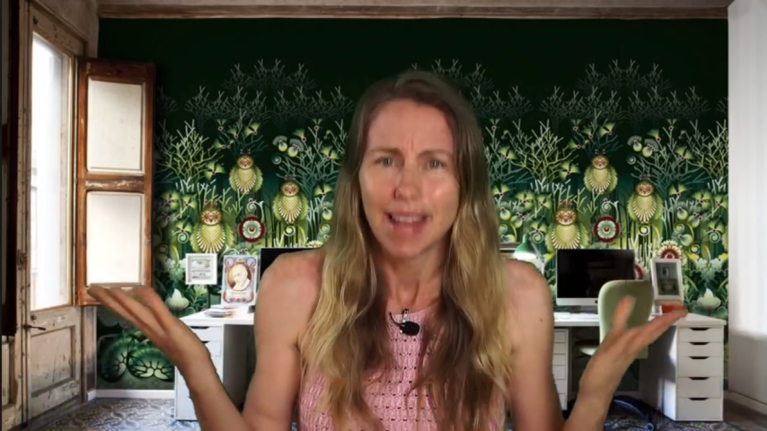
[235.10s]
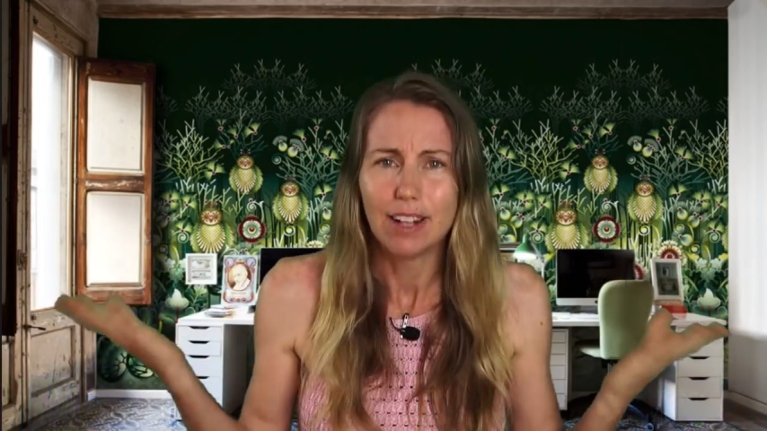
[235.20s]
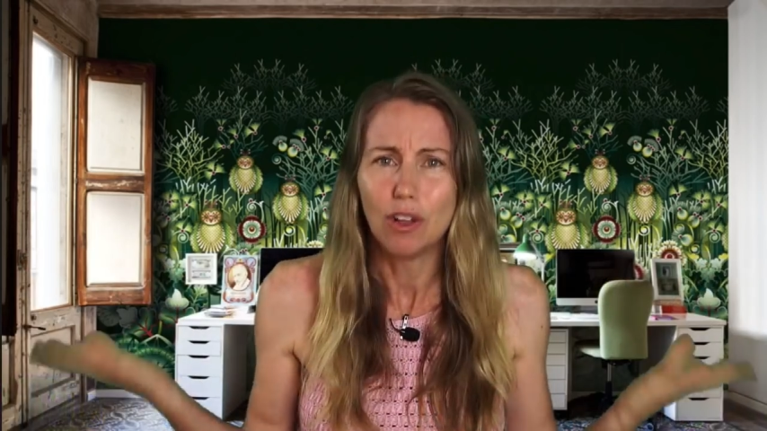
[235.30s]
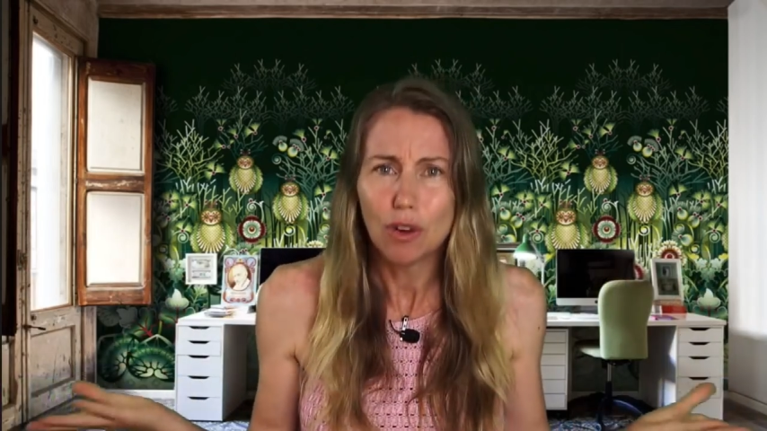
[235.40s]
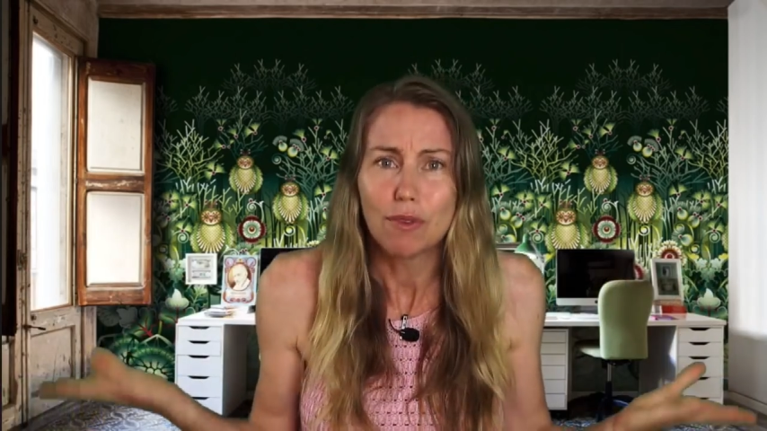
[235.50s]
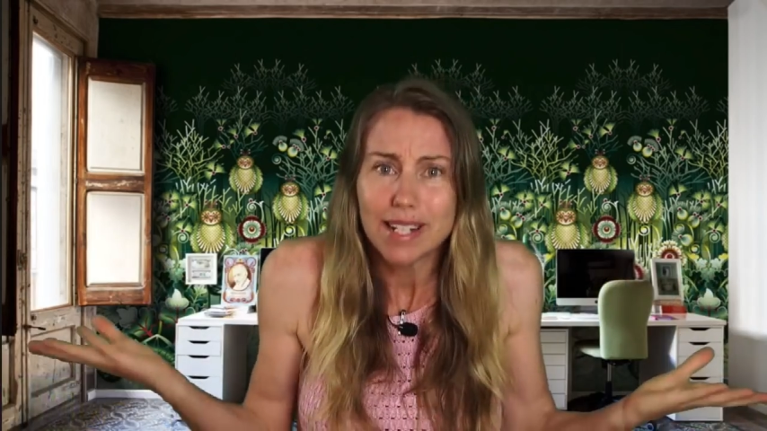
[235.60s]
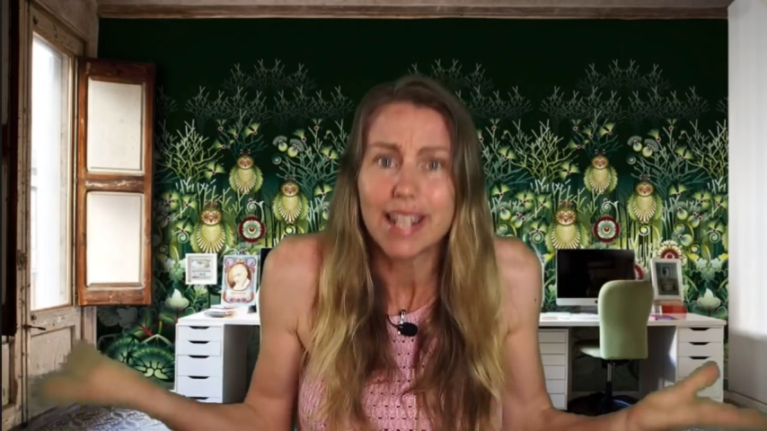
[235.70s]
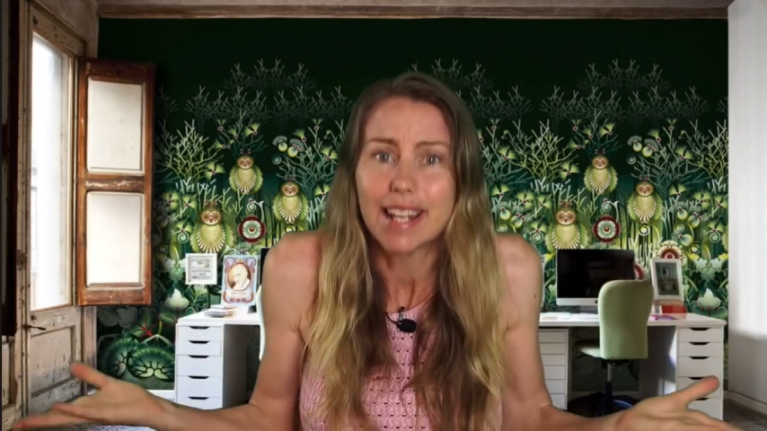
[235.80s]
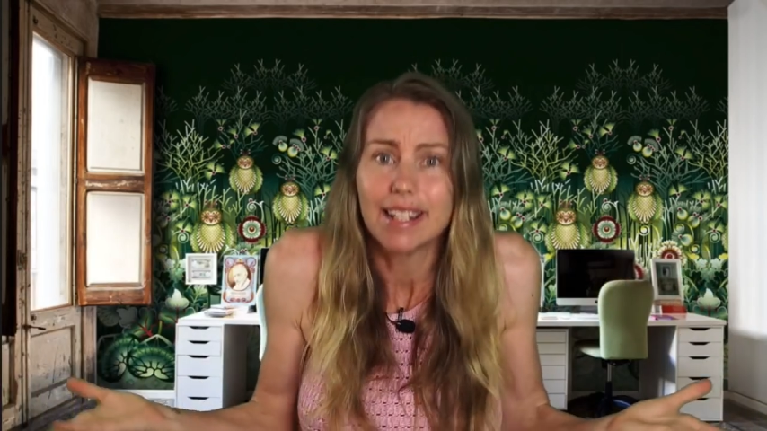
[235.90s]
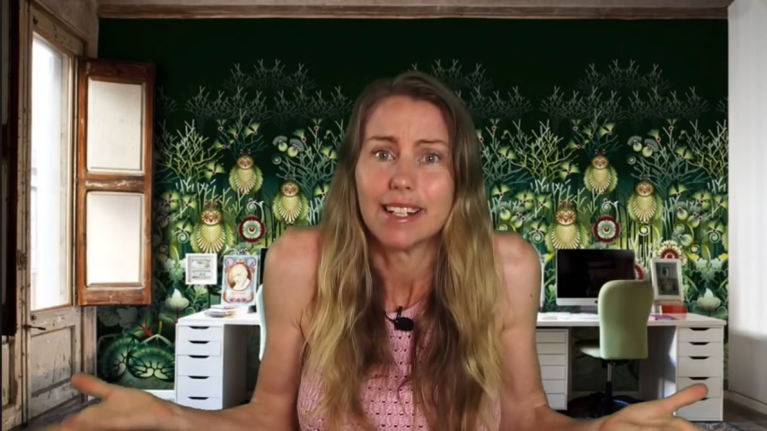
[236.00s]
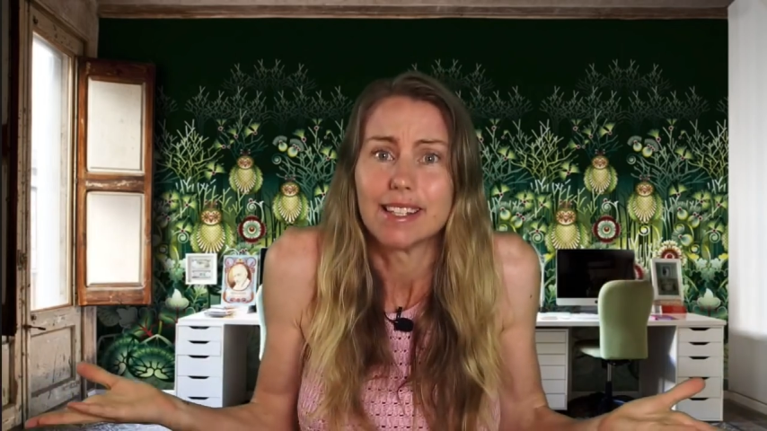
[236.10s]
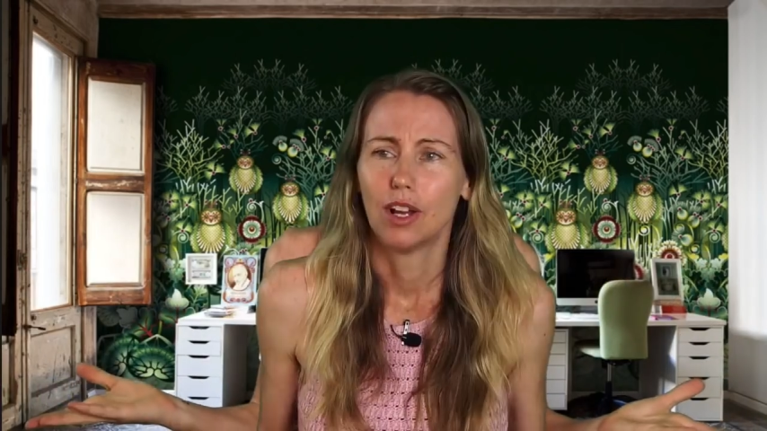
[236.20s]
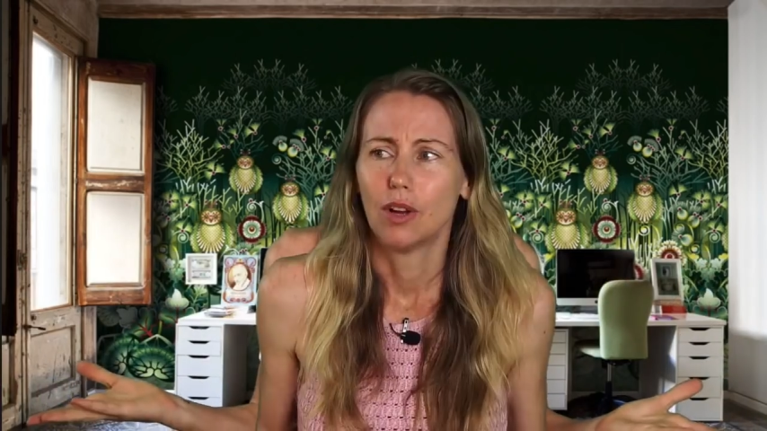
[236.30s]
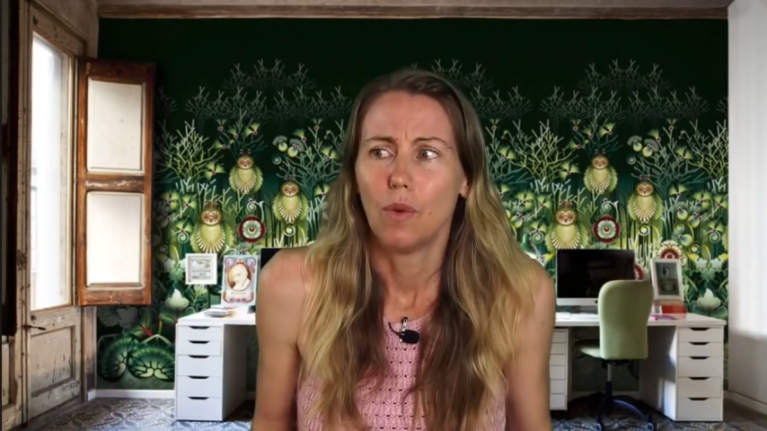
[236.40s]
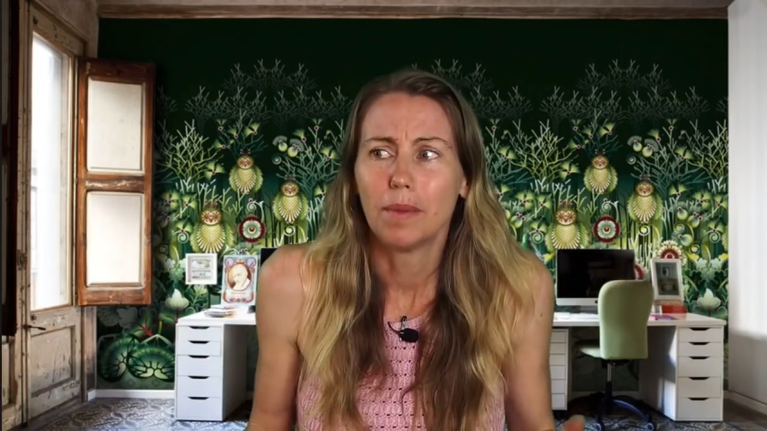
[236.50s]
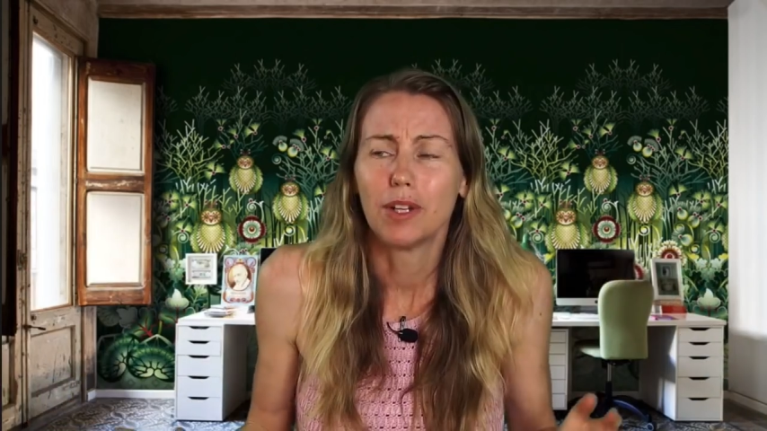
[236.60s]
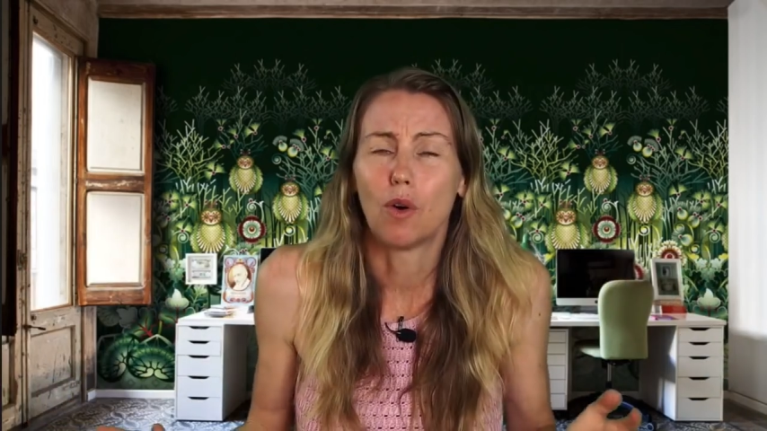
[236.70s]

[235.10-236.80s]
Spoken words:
they look ridiculous. Women